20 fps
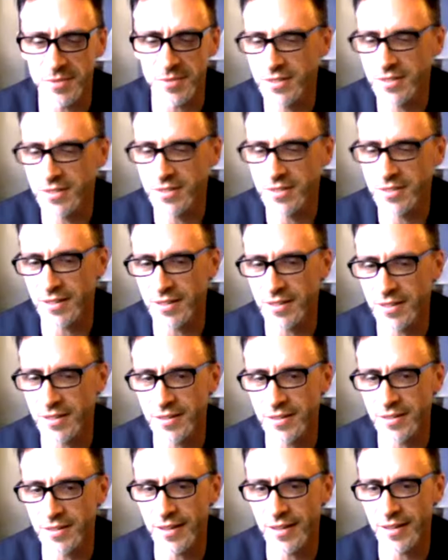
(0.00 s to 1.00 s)
and
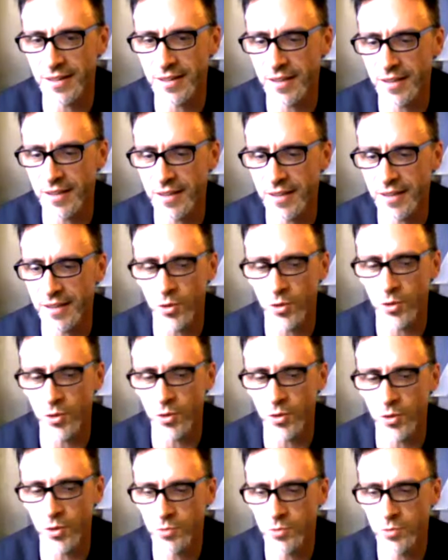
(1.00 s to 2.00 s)
I have no
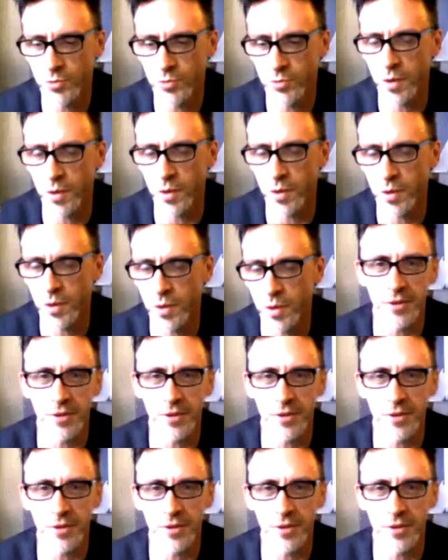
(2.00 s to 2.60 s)
qualms with